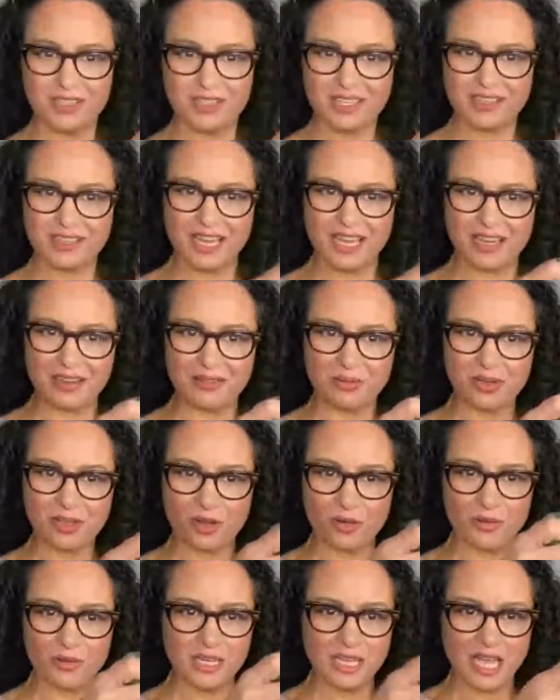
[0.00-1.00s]
Look at that. We
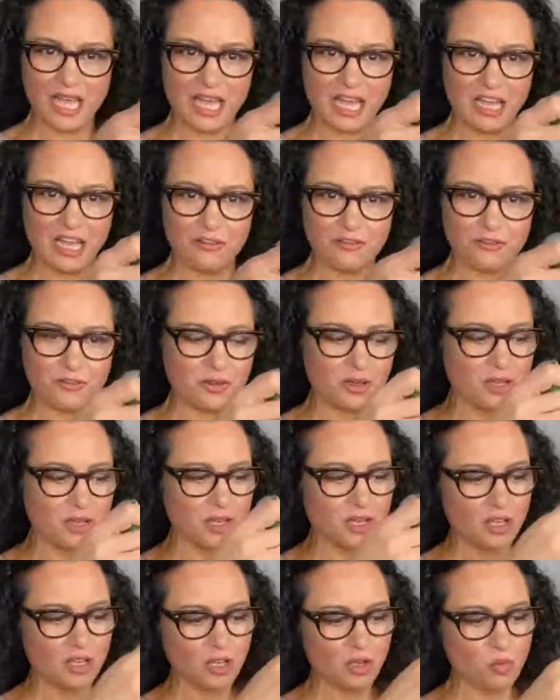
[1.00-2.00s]
already have
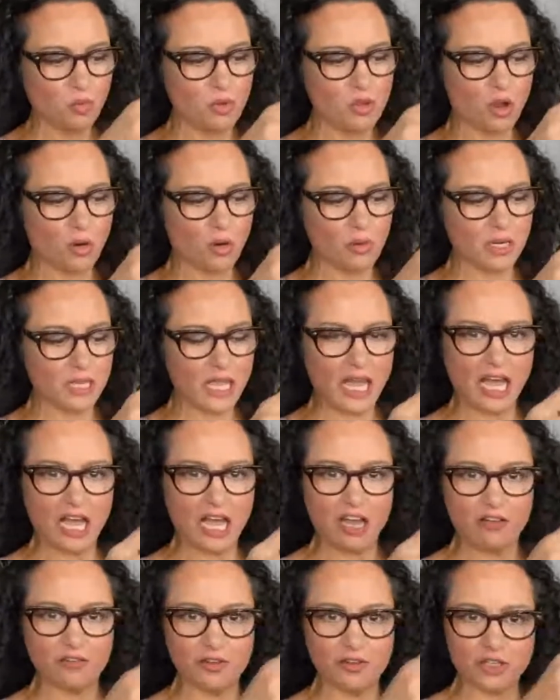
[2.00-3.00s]

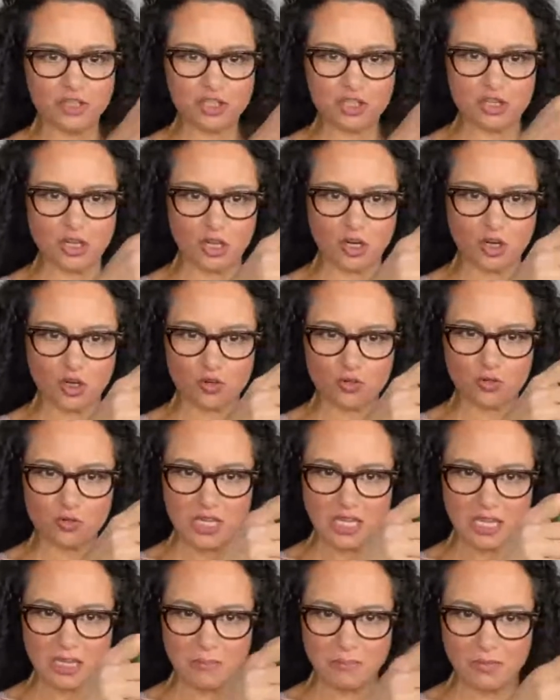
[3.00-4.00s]
a
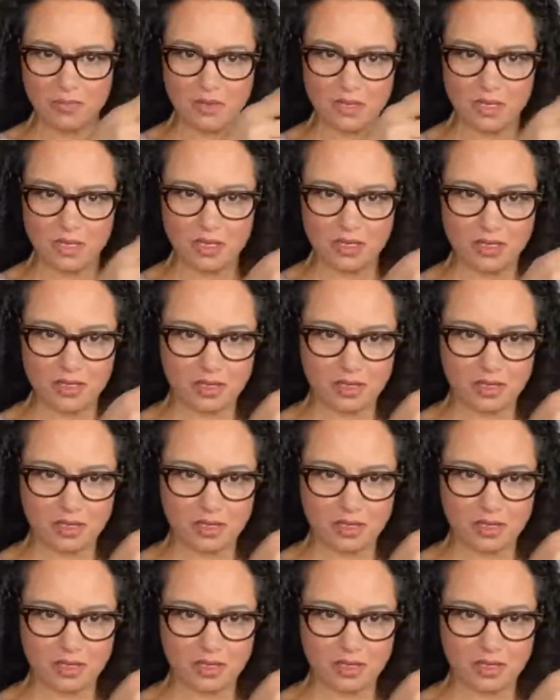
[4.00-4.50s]
cream